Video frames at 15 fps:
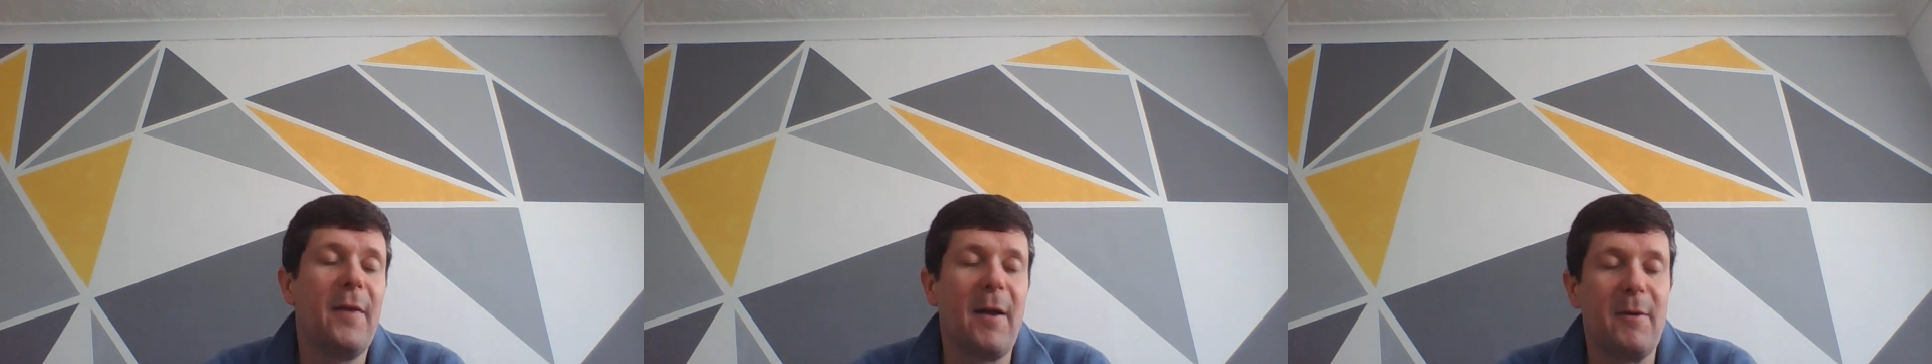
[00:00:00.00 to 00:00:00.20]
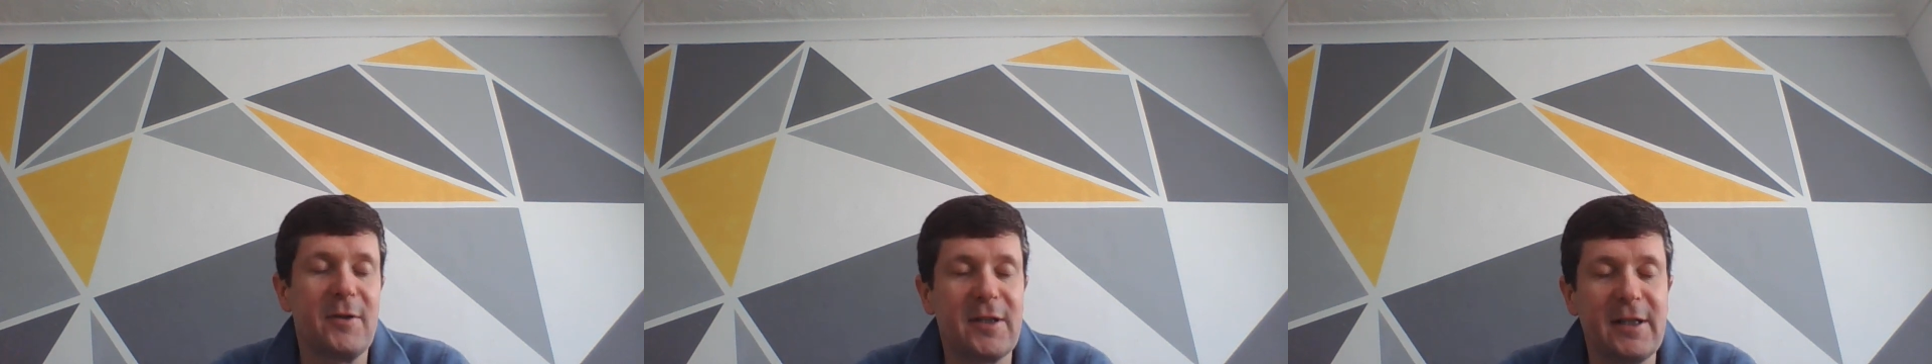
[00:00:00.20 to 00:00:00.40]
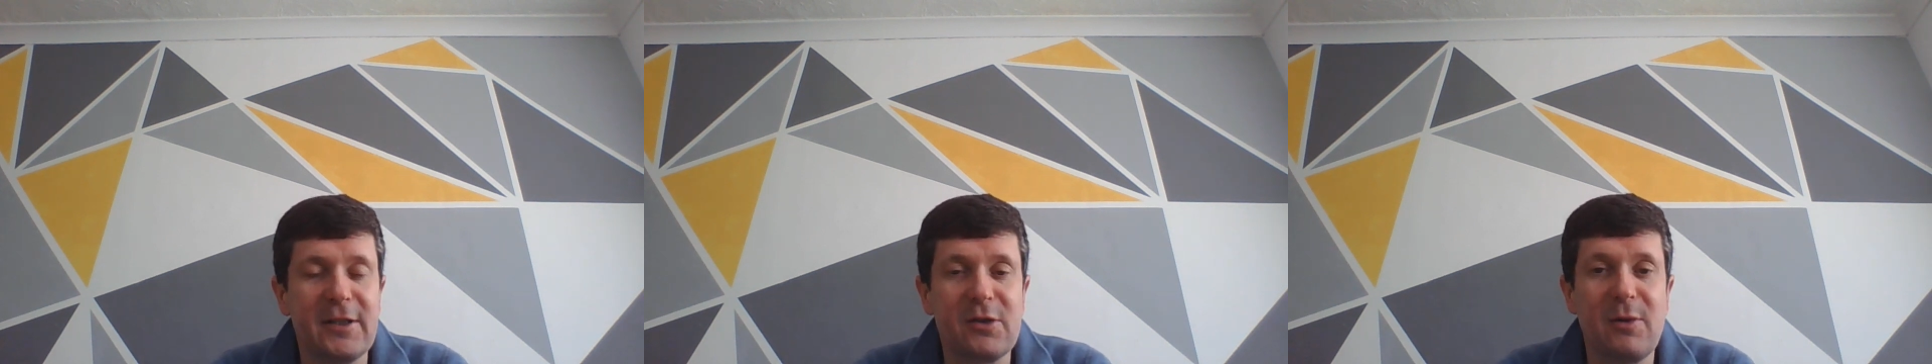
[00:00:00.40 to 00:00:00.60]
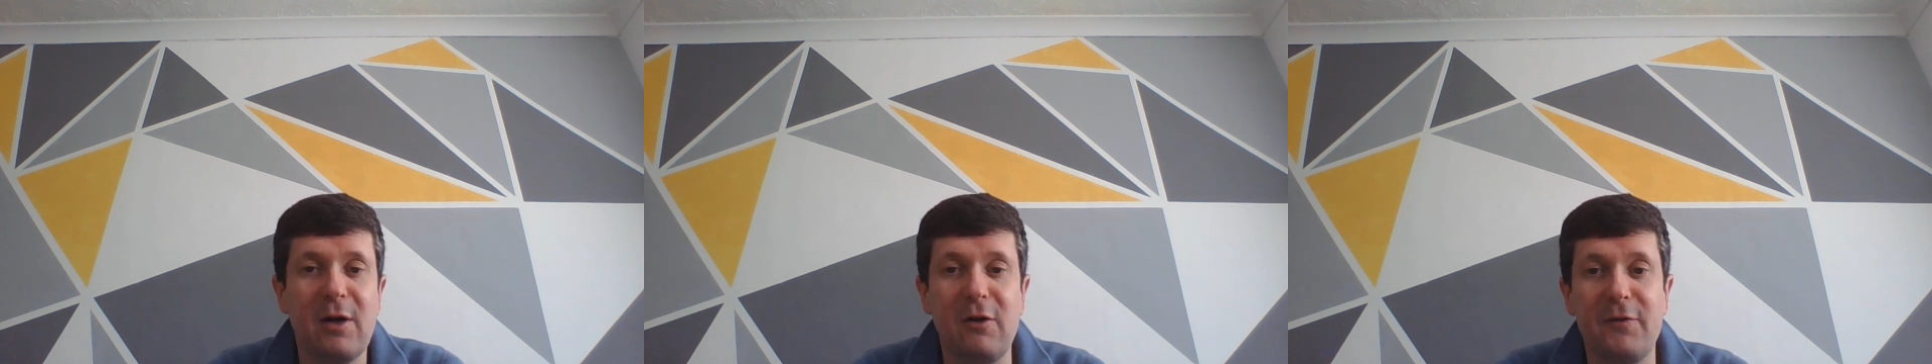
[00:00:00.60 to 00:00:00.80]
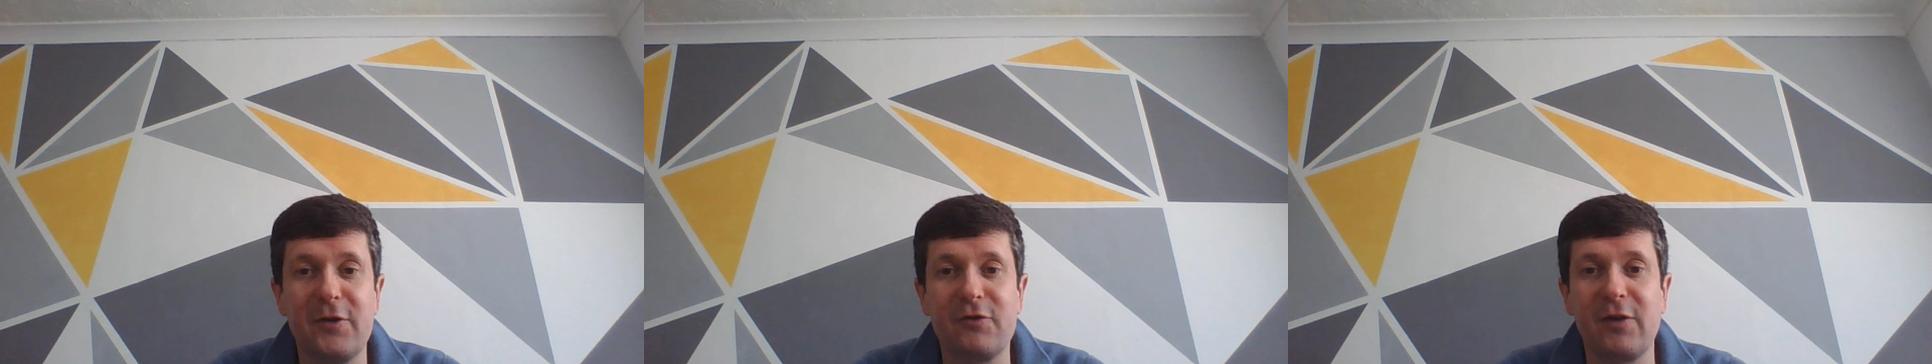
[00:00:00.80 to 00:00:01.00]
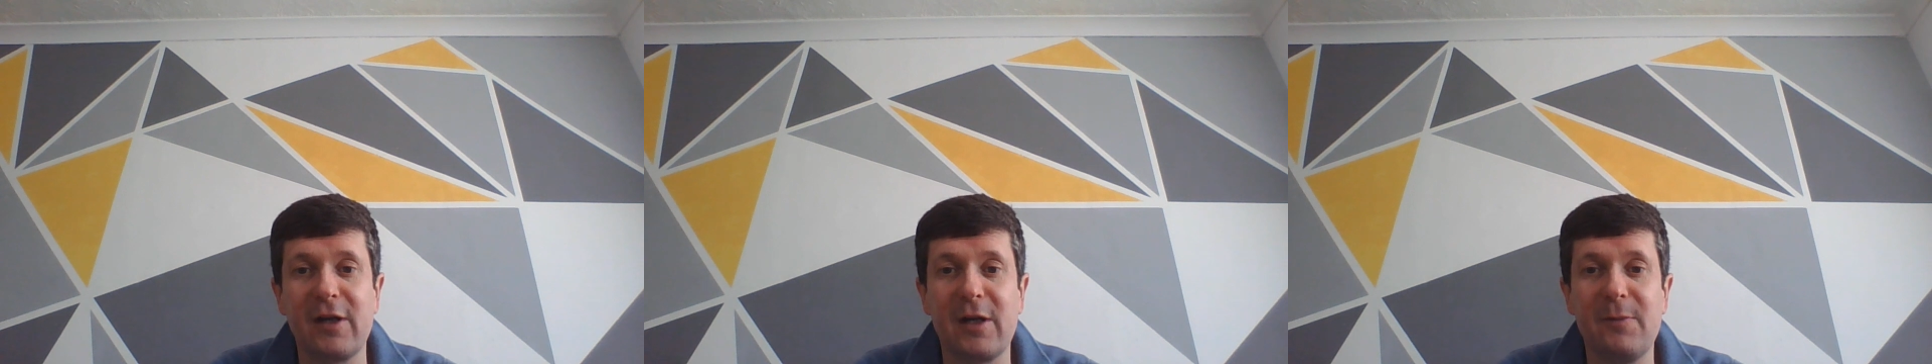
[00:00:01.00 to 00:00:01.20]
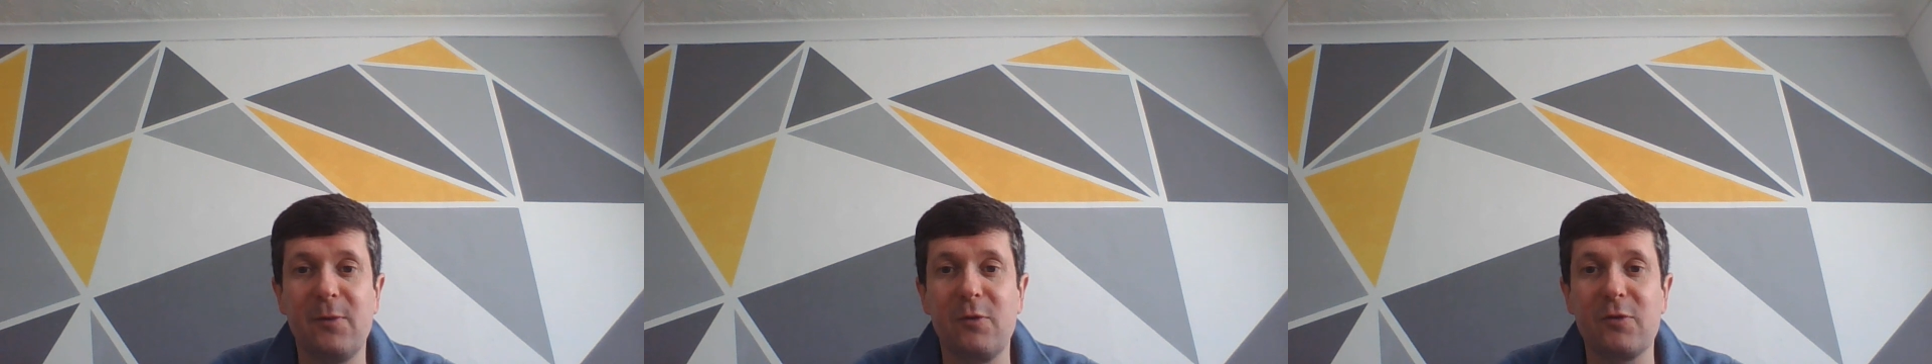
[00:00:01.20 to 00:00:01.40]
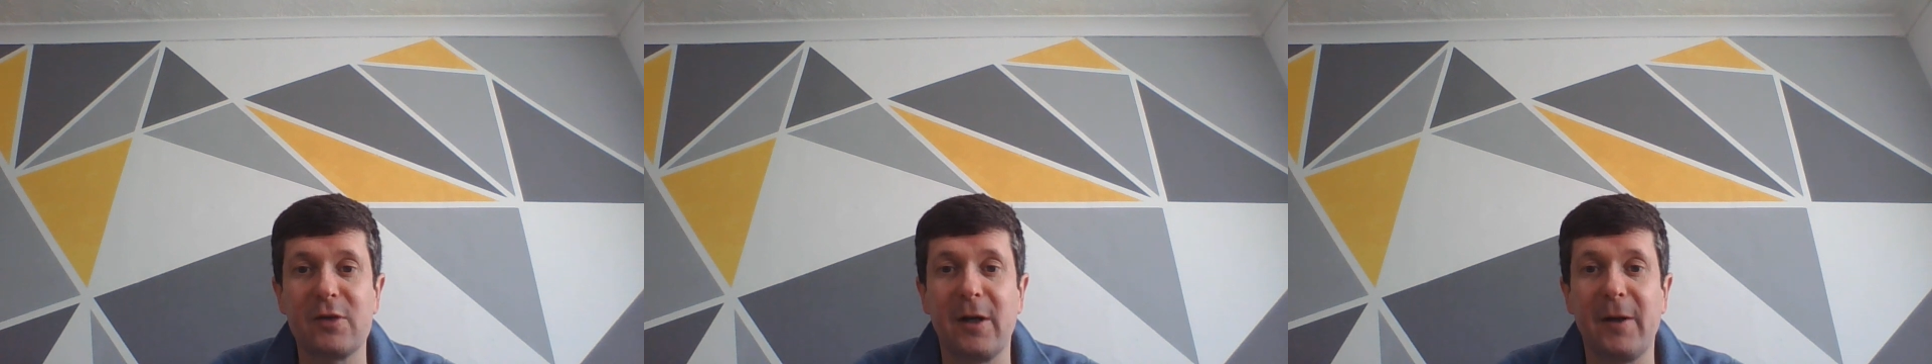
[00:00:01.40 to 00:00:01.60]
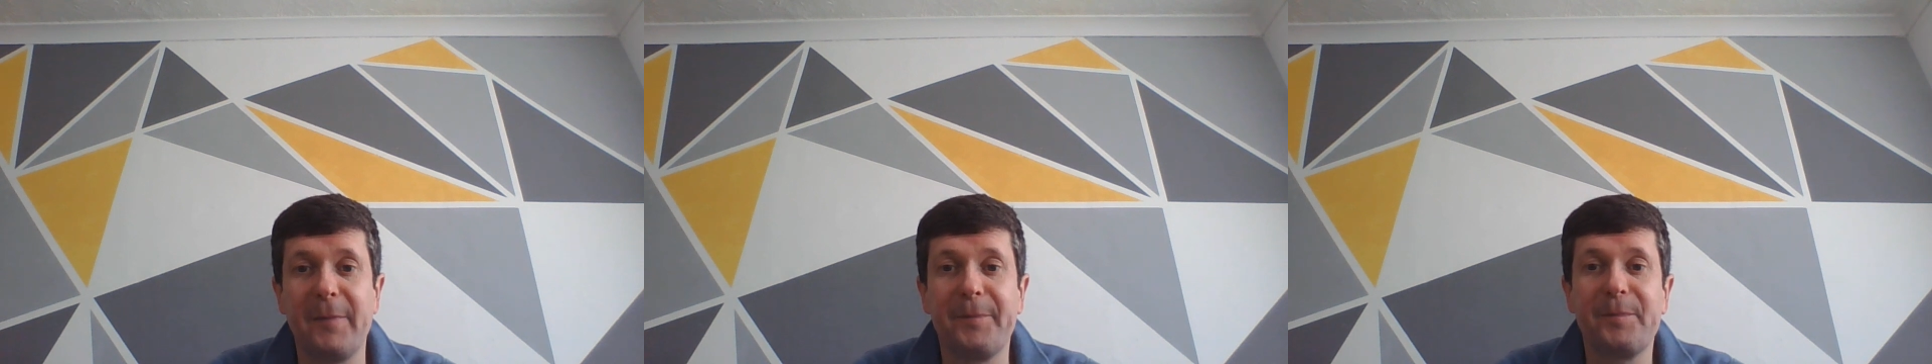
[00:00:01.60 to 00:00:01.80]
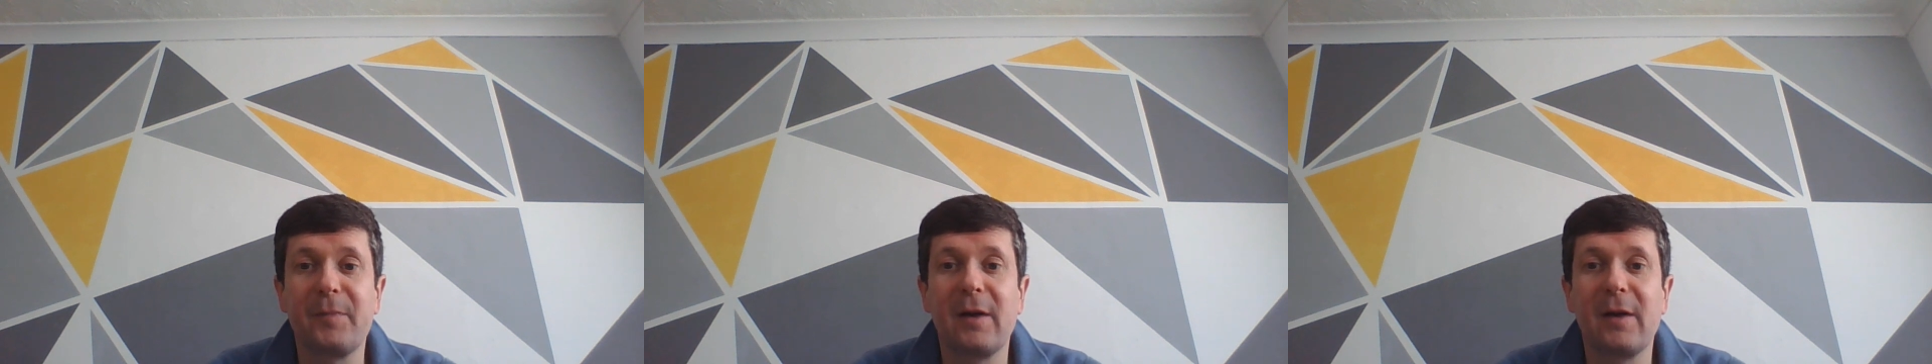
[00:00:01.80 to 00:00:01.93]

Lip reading: there was little healthy drinking water,